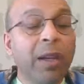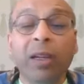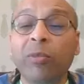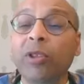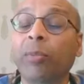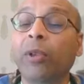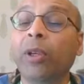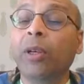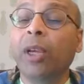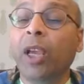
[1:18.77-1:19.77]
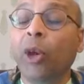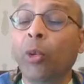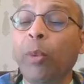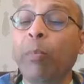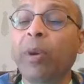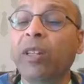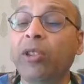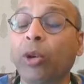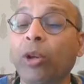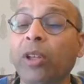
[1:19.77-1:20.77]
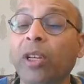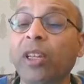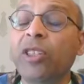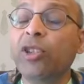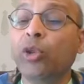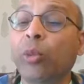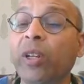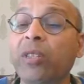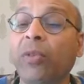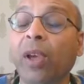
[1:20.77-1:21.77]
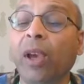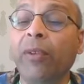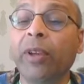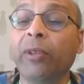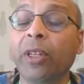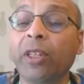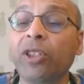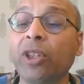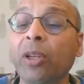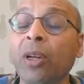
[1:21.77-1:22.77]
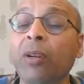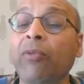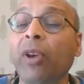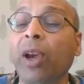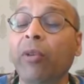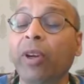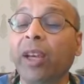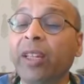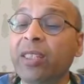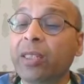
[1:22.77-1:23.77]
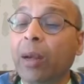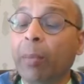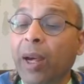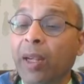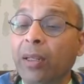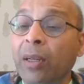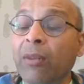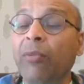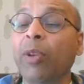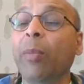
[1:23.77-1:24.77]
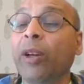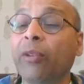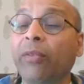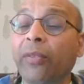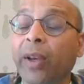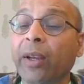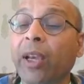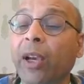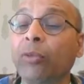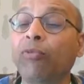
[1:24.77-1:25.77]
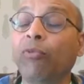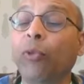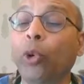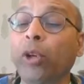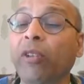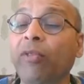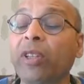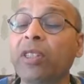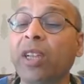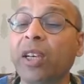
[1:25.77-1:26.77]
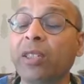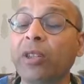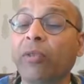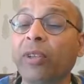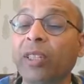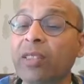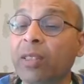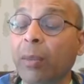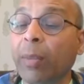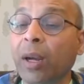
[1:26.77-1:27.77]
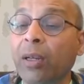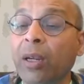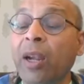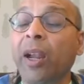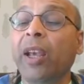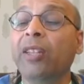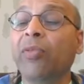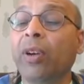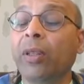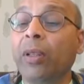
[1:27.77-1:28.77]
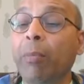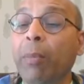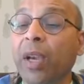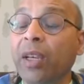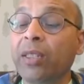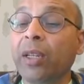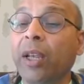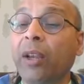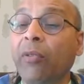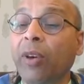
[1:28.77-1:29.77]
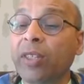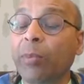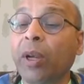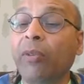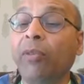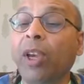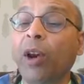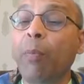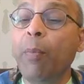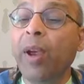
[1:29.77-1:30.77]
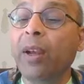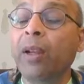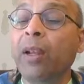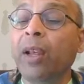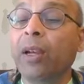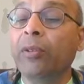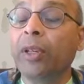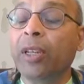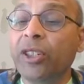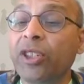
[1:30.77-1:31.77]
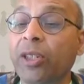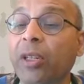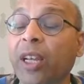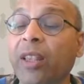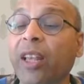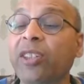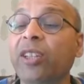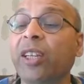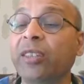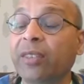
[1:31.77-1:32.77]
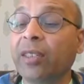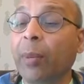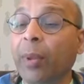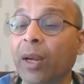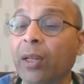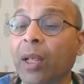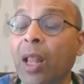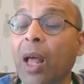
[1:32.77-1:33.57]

In terms of the equipments or the instruments we have in our kitchen, we have Instapot. We, matter of fact, have 4 different sizes of Instapot. It's one of the biggest investment we have made in our kitchen, and that's Instapot.